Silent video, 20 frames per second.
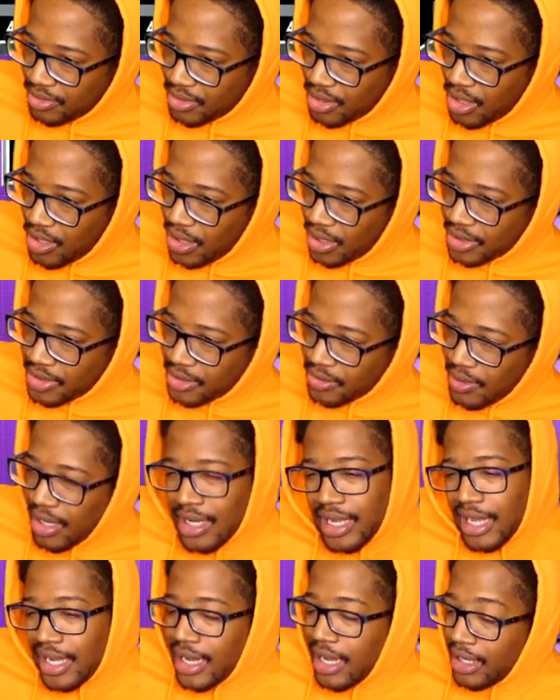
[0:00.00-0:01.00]
All right, so I, I
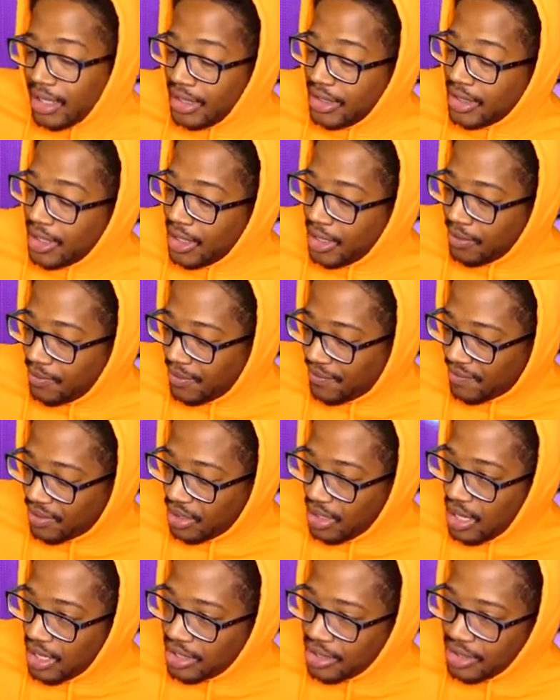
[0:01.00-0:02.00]
kind of need that anyway for the
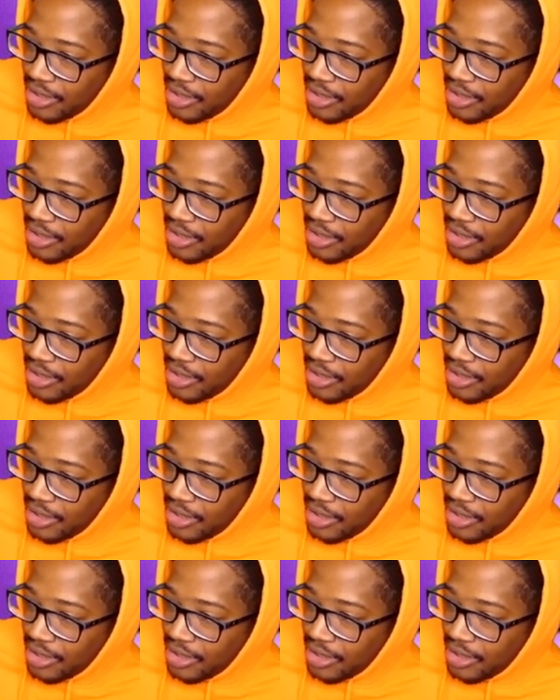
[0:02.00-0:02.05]
lock in,